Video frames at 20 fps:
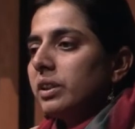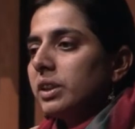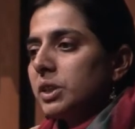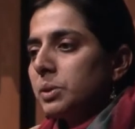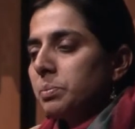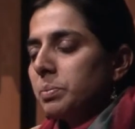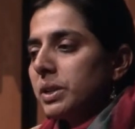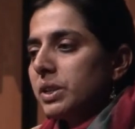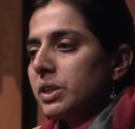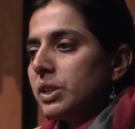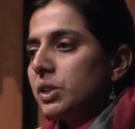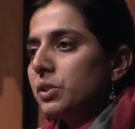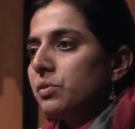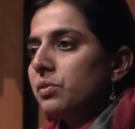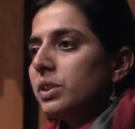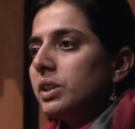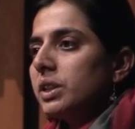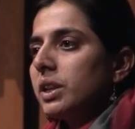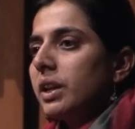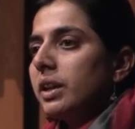the species
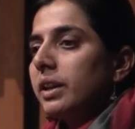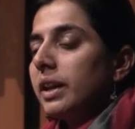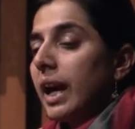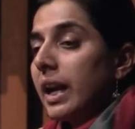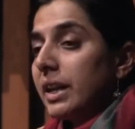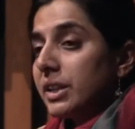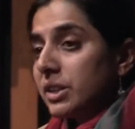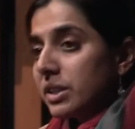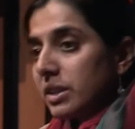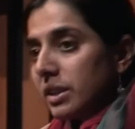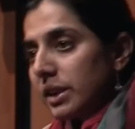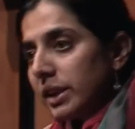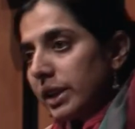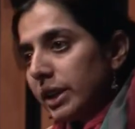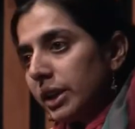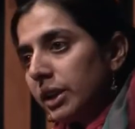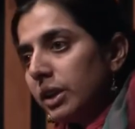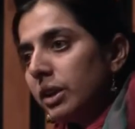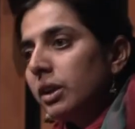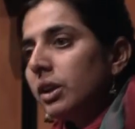which are
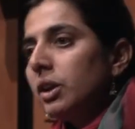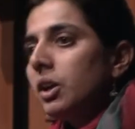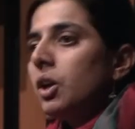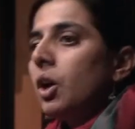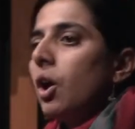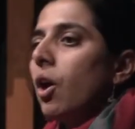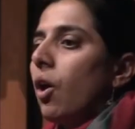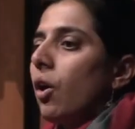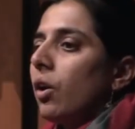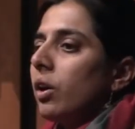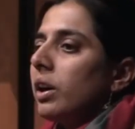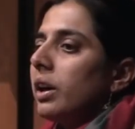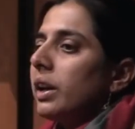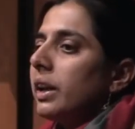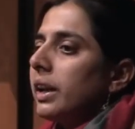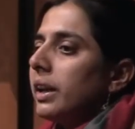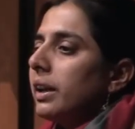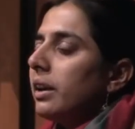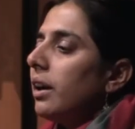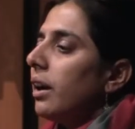naturally
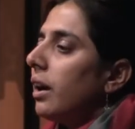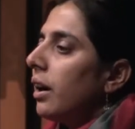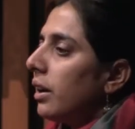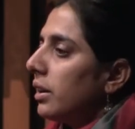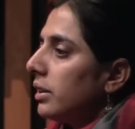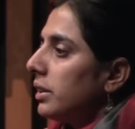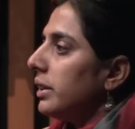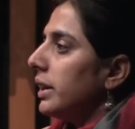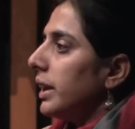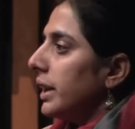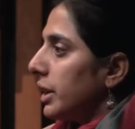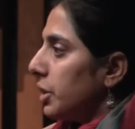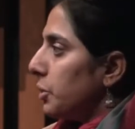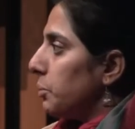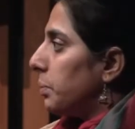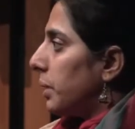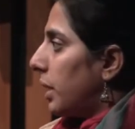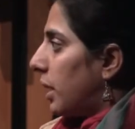occurring are the native